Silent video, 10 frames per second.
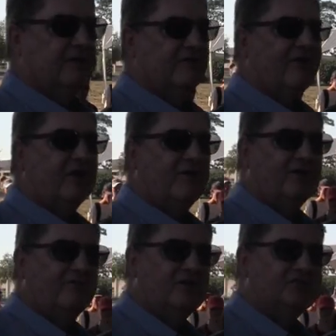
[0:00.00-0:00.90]
Have I covered
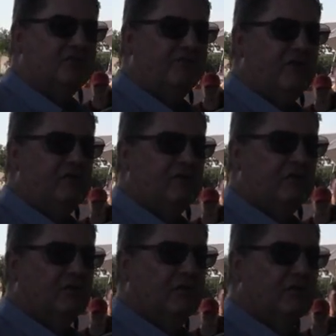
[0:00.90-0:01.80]
everything so far?
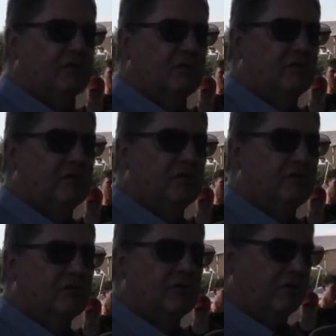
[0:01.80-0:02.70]

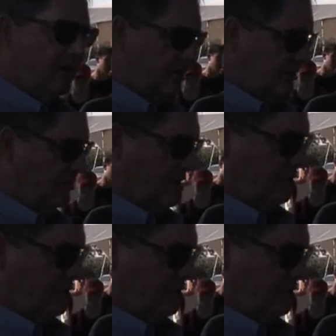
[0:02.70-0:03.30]
So far. Okay, good.